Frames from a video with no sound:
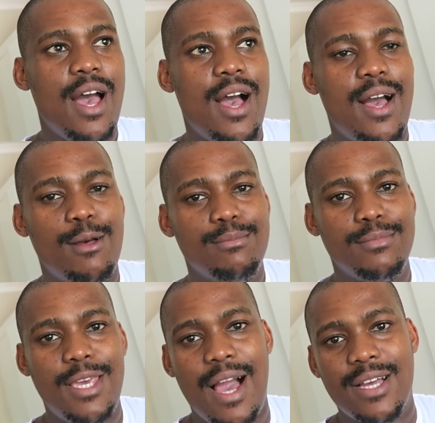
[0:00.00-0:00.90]

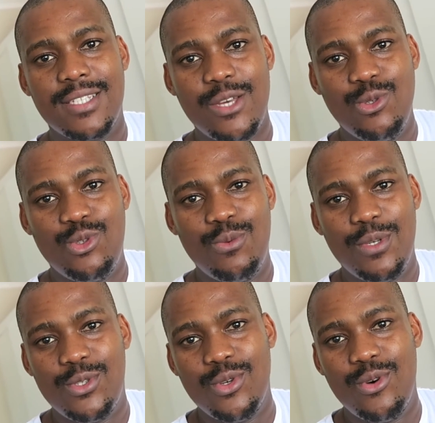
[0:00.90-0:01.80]
um, young as I used to
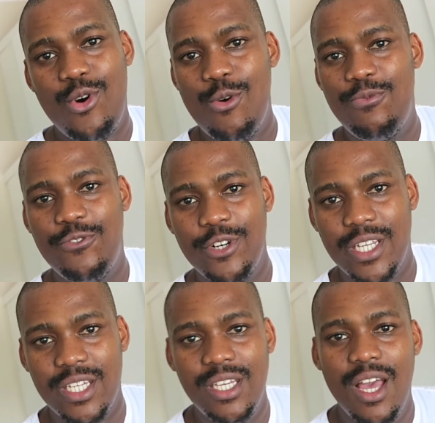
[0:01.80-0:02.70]
be, so
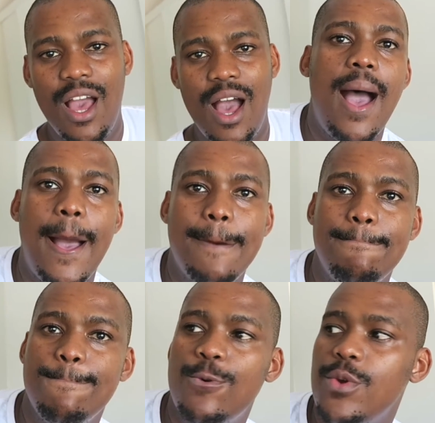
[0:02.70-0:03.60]
hopefully
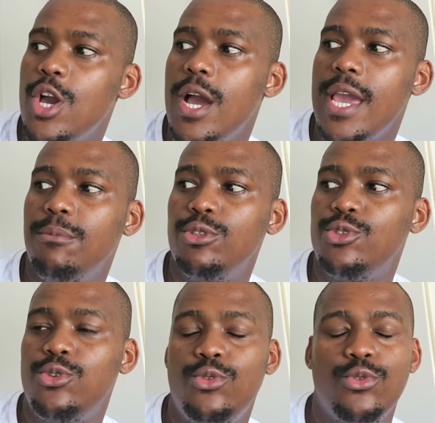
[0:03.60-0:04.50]
um, we are able
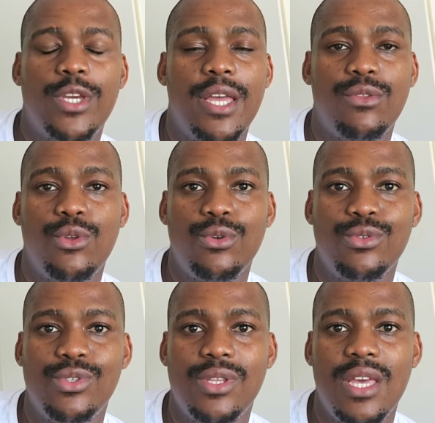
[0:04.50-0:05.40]
to get
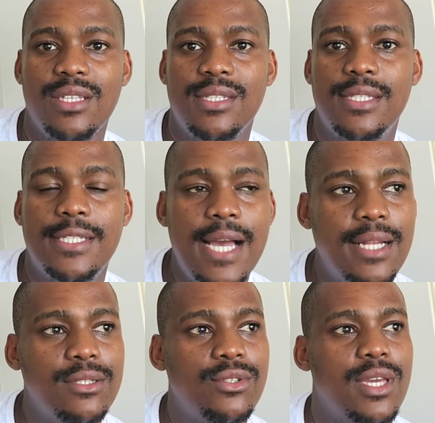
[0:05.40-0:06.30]
those things
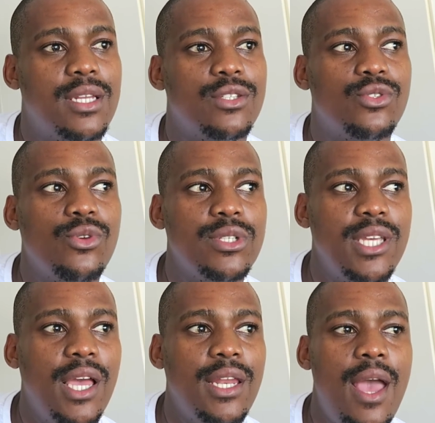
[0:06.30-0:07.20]
done, to get it
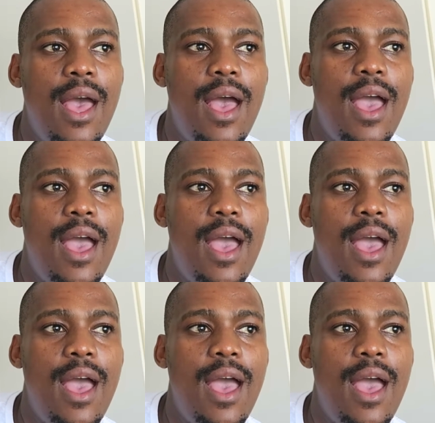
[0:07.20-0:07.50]
sorted